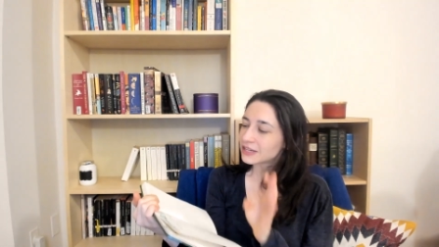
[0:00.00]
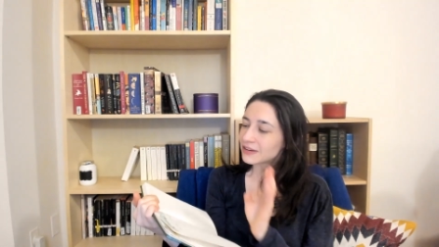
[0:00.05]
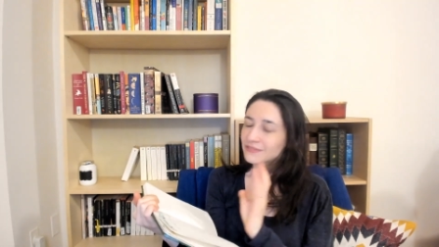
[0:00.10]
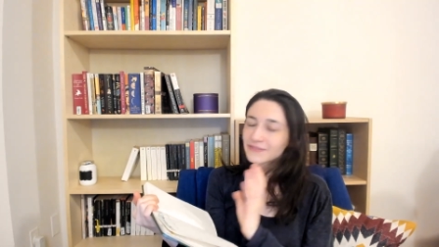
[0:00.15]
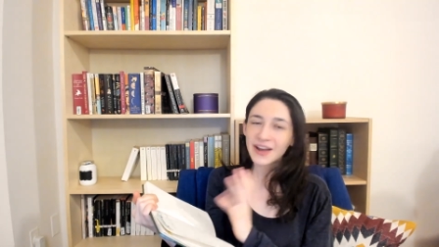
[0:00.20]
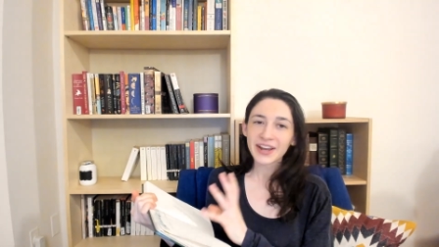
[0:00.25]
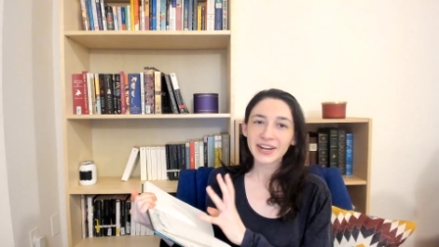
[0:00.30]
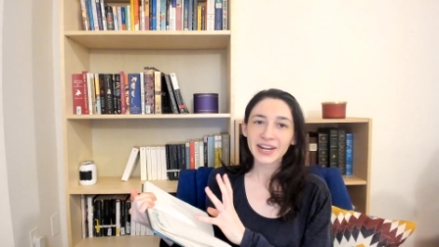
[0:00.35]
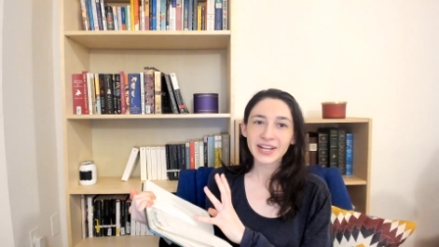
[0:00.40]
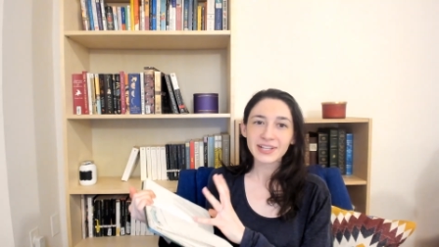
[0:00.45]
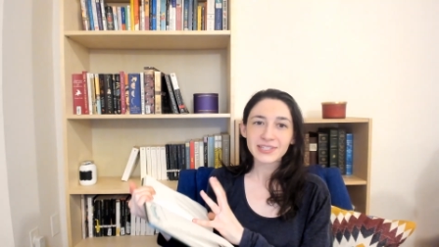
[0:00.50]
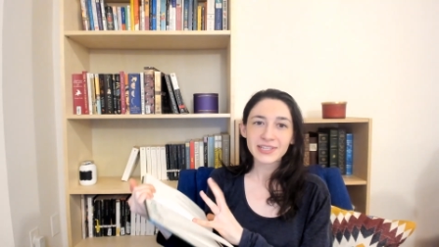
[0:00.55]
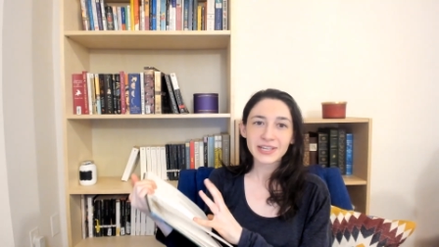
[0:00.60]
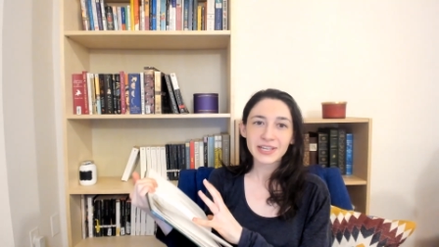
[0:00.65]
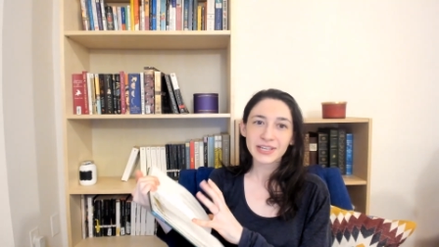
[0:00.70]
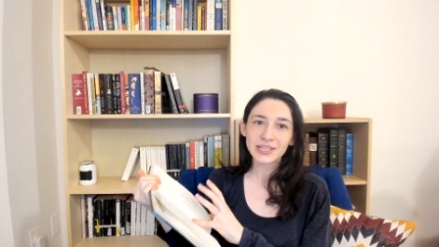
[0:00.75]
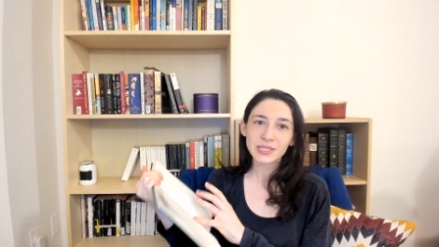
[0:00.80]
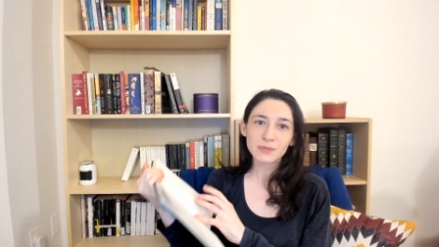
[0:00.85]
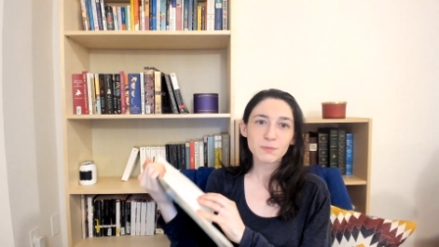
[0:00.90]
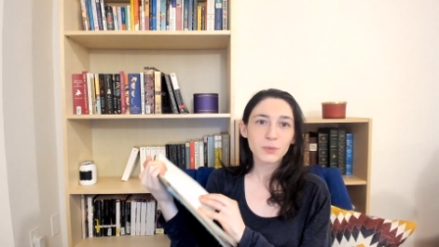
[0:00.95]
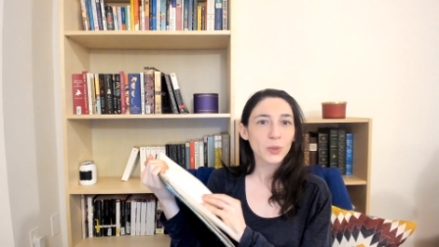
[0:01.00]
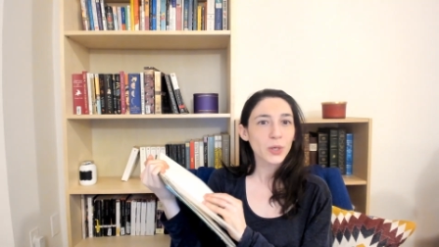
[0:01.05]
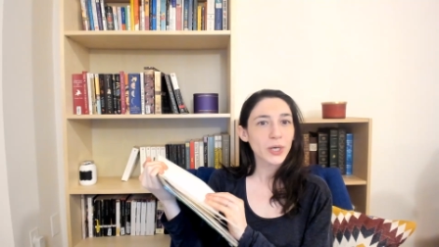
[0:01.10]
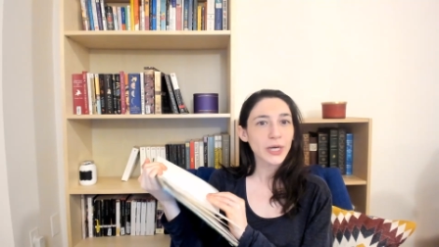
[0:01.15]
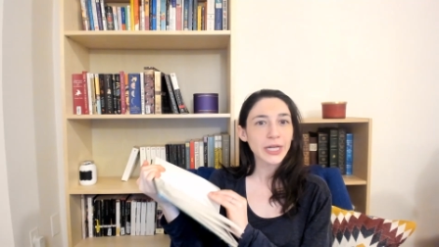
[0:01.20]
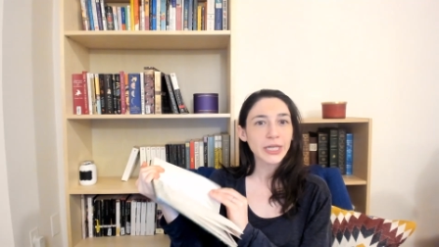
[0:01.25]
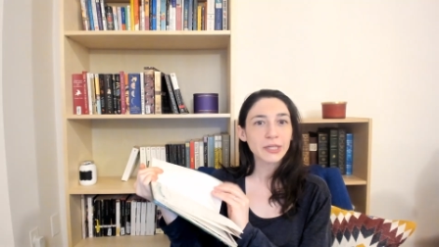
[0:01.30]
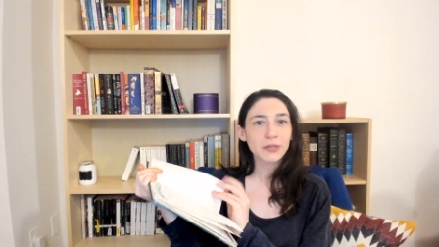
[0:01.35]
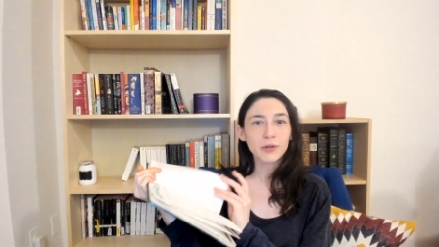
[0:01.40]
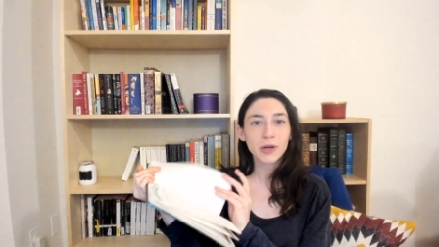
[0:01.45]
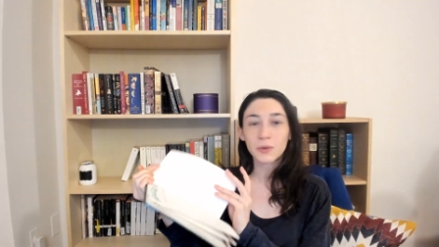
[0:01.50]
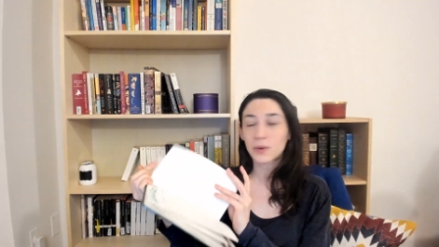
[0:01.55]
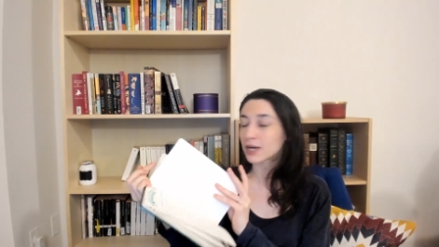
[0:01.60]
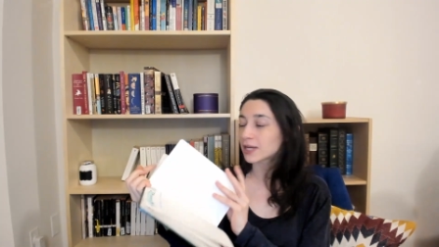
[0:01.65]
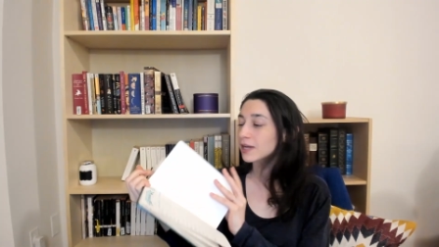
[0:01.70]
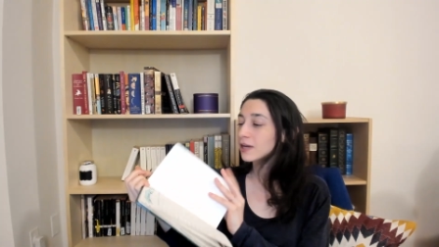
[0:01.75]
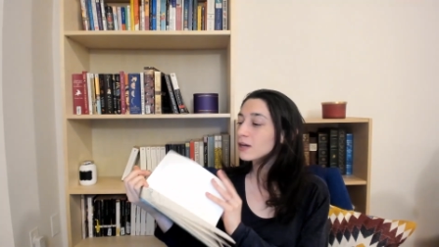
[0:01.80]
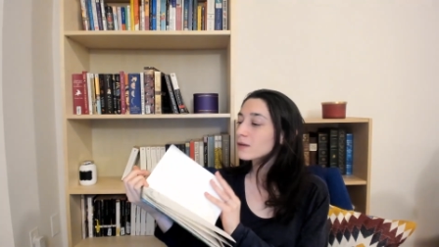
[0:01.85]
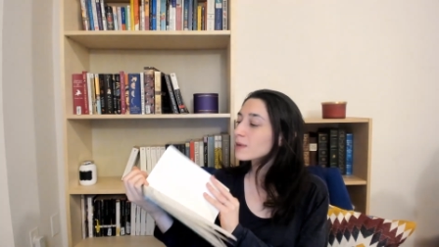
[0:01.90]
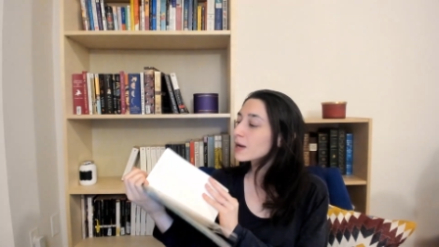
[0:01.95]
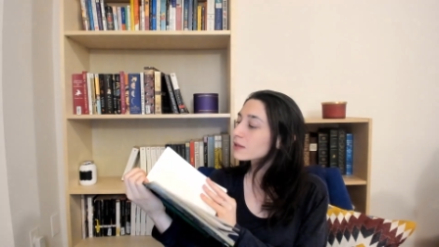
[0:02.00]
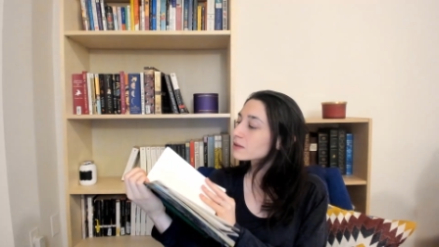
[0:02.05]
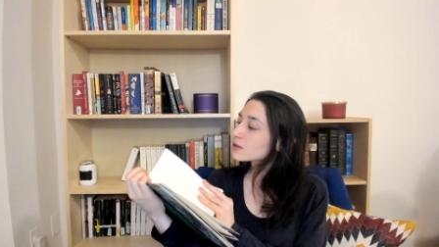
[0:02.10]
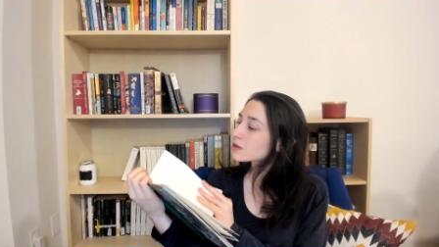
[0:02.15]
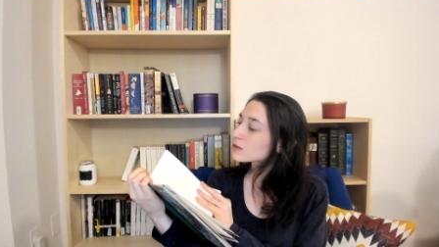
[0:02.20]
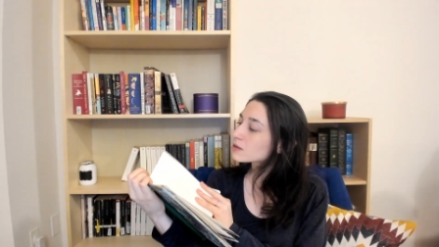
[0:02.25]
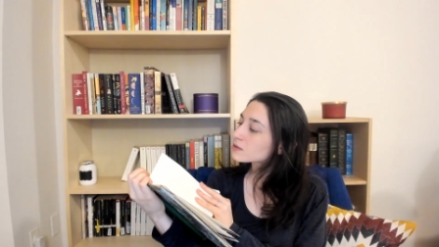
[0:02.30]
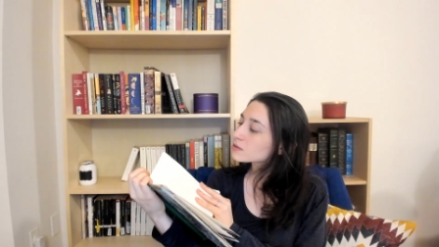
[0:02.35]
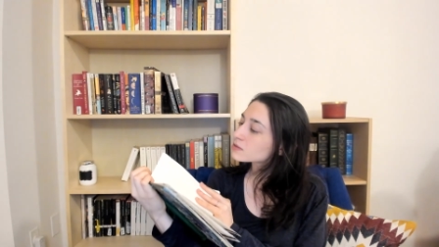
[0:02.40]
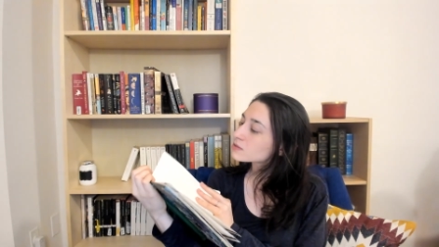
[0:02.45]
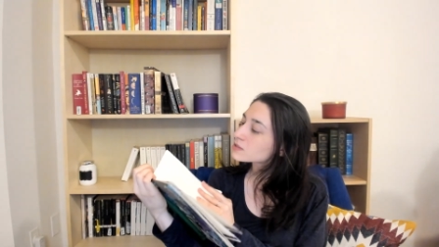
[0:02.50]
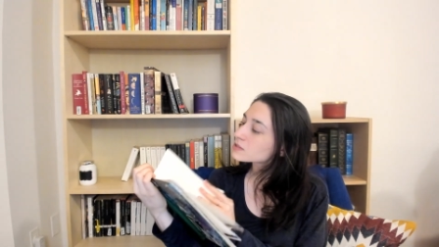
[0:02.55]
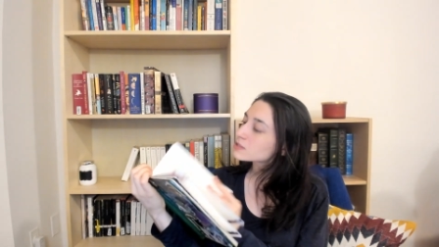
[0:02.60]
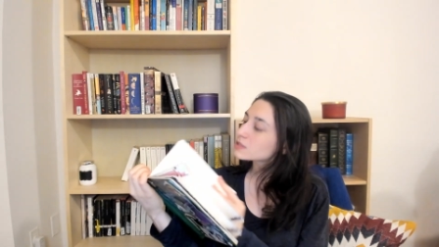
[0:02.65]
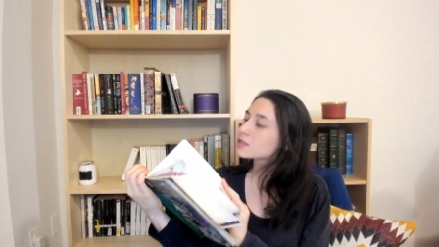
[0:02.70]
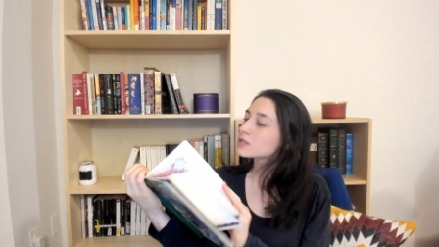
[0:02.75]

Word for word: Finances, boring, you don't want to hear about those.